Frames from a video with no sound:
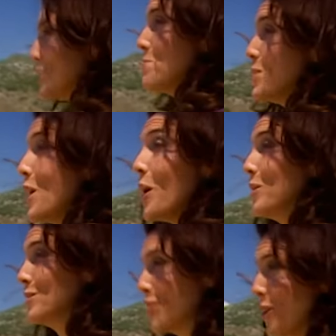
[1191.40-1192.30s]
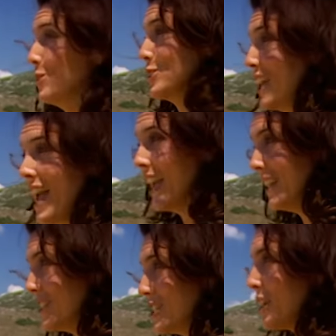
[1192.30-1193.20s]
the Minoan Golden
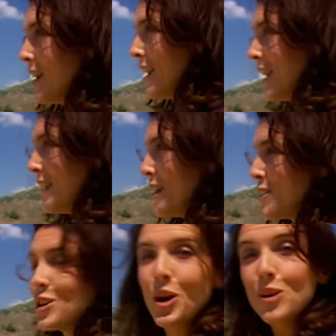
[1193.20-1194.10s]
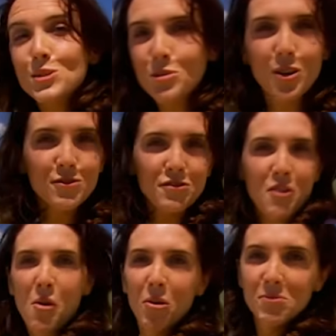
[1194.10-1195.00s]
Age. The gods were on
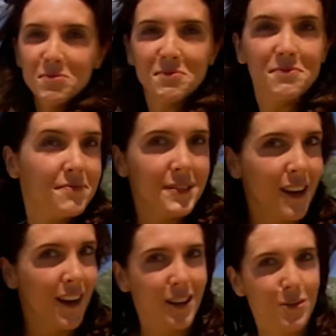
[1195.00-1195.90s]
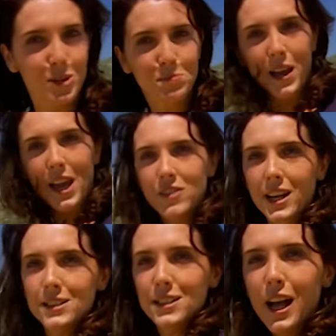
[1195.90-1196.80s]
form, the island was behaving
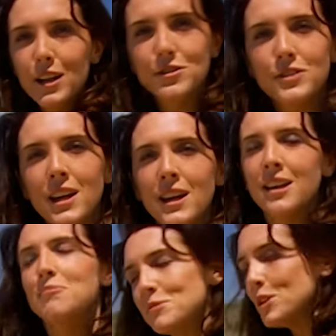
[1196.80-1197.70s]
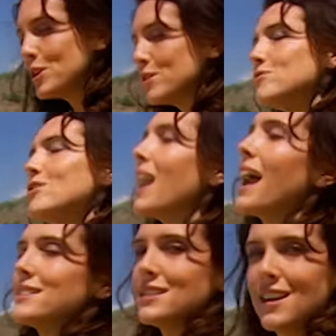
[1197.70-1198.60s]
itself. You could have
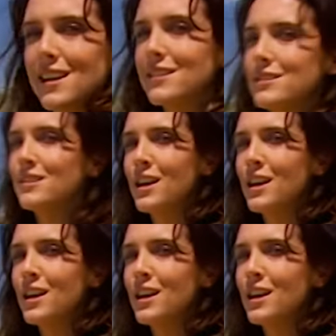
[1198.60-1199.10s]
relaxed a little,